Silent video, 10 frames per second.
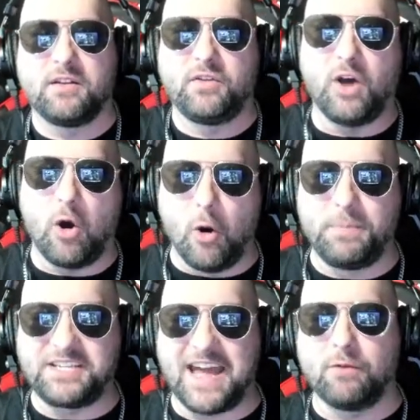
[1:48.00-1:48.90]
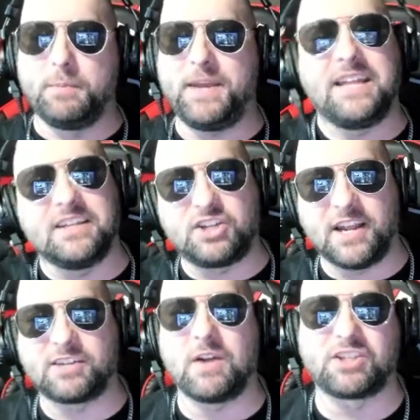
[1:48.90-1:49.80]
The hope is that it would be at this
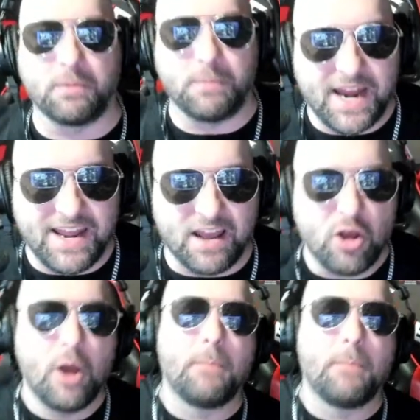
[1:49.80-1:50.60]
year's WrestleMania